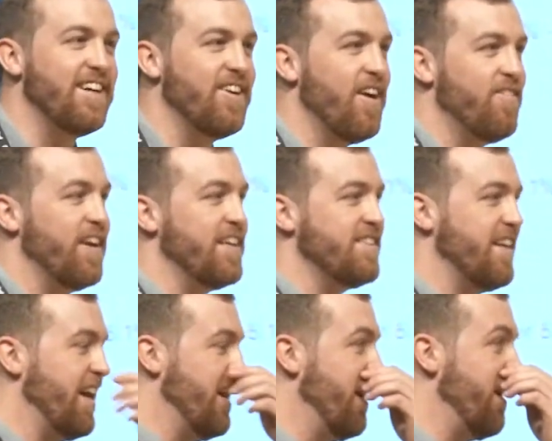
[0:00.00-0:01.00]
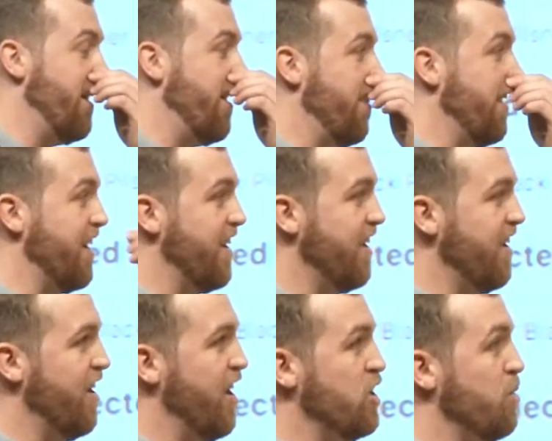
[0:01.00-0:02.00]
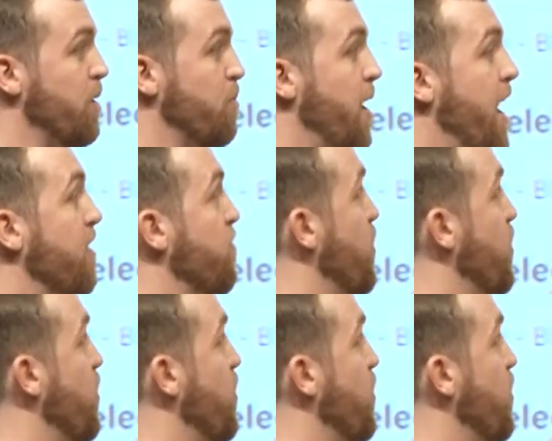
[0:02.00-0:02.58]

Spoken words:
are fascinating, and I think it's a big part